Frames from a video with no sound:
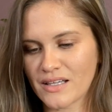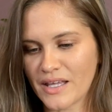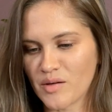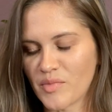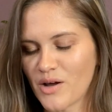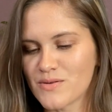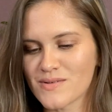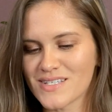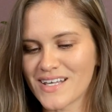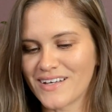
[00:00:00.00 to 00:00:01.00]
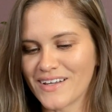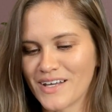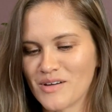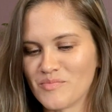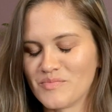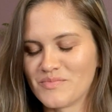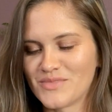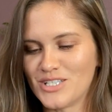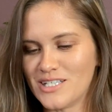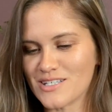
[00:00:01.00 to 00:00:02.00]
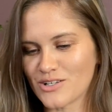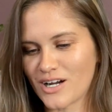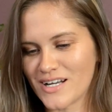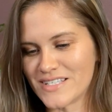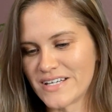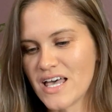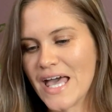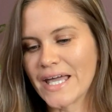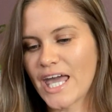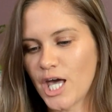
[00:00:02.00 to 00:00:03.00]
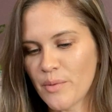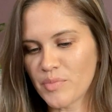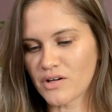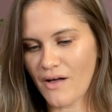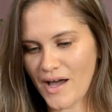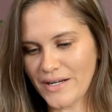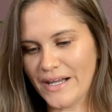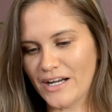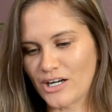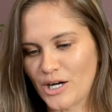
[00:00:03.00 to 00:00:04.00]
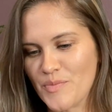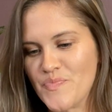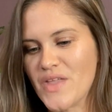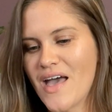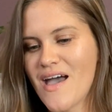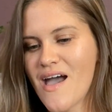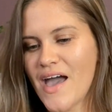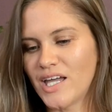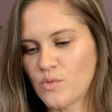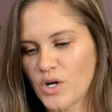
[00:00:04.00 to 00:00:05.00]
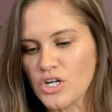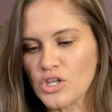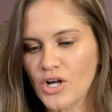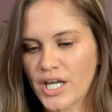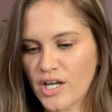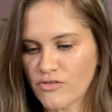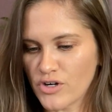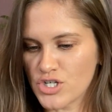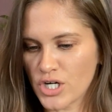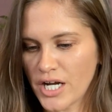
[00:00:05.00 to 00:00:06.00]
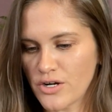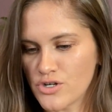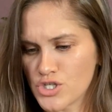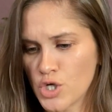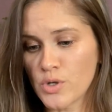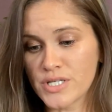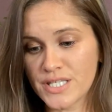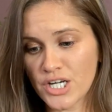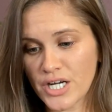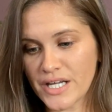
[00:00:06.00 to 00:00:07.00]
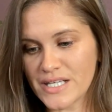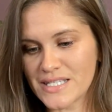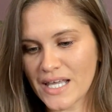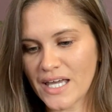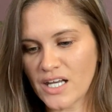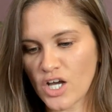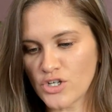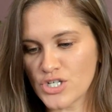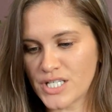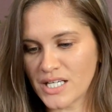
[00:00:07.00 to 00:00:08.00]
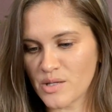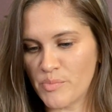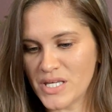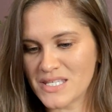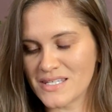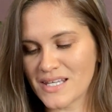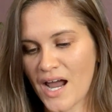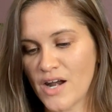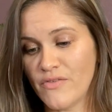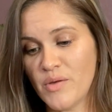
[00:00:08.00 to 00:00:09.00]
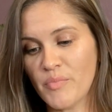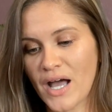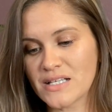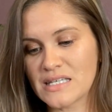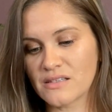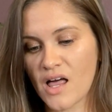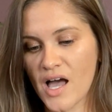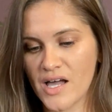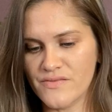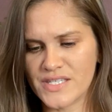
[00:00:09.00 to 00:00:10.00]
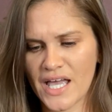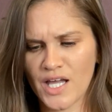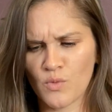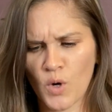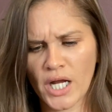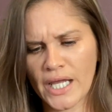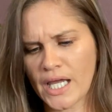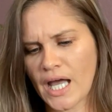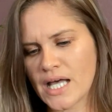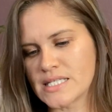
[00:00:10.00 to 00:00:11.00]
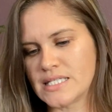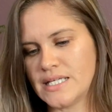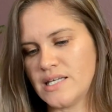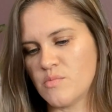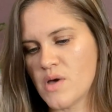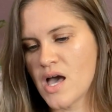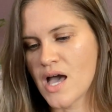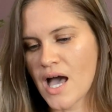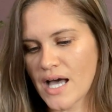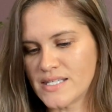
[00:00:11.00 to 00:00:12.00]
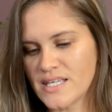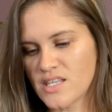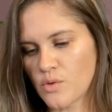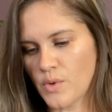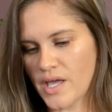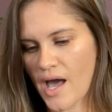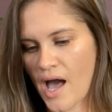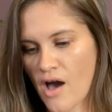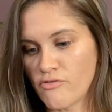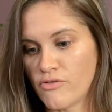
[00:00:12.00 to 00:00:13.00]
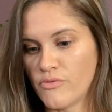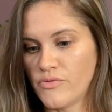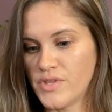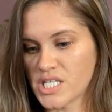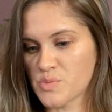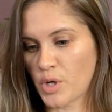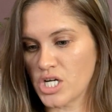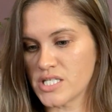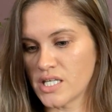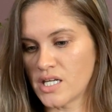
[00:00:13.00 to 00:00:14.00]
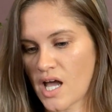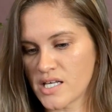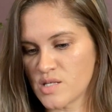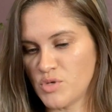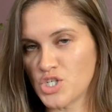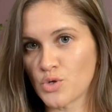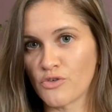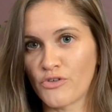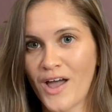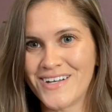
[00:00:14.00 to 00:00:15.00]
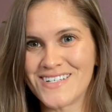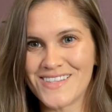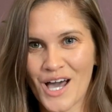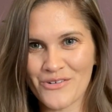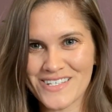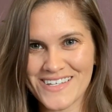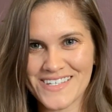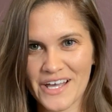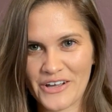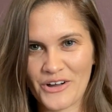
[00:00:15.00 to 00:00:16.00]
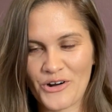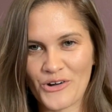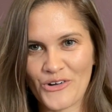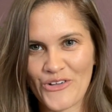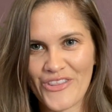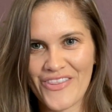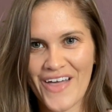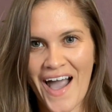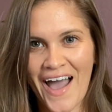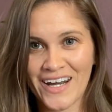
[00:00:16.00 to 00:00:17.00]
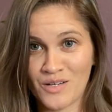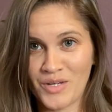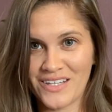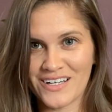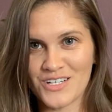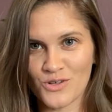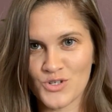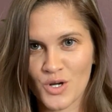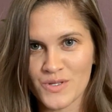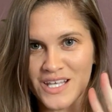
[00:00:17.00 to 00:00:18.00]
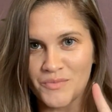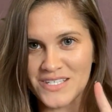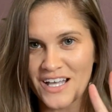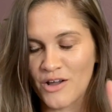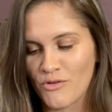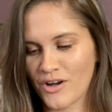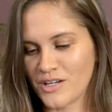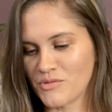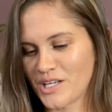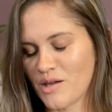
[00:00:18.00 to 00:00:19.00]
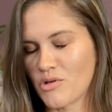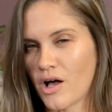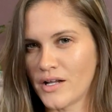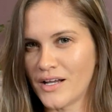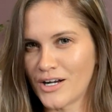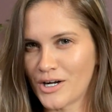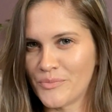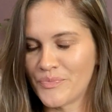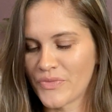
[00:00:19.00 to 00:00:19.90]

I always want to say Clamp. Jesus Christ. Camp Gladiator. And we're looking for trainers who are serious and understand the business side of impacting lives and working as a team. I see that we have this person as a mutual friend." That was the second girl that added me that I told y'all was like my second run-in with Camp Gladiator.